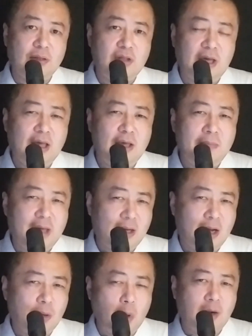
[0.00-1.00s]
They make
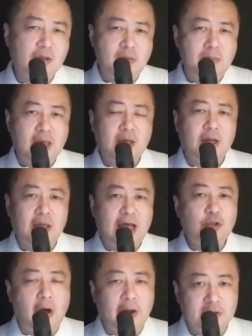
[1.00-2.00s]
hardware. They make
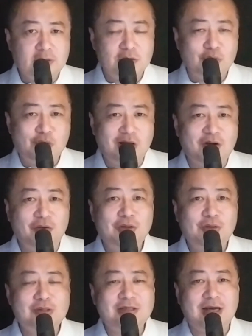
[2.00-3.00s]
electronics that go
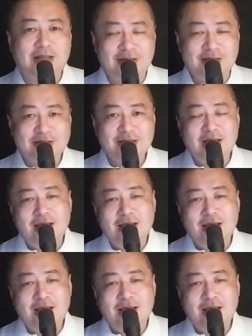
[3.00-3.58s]
into satellites.